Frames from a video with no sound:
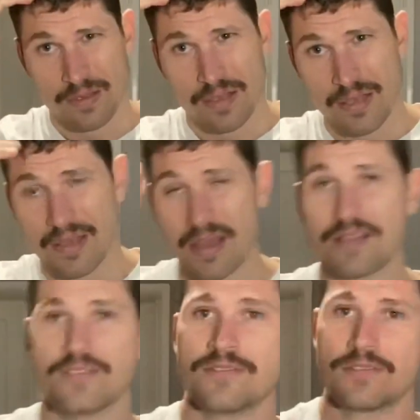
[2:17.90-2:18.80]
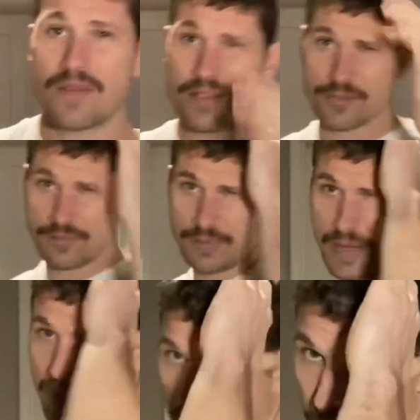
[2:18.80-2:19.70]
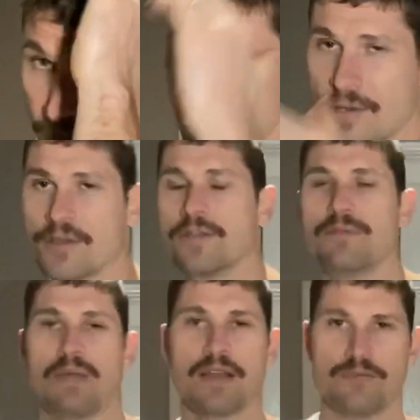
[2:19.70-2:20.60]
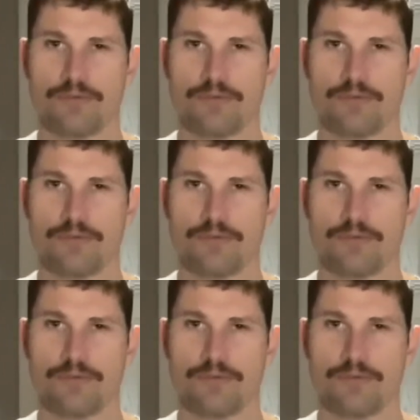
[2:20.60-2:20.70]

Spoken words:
yeah? So as you blade out, you blade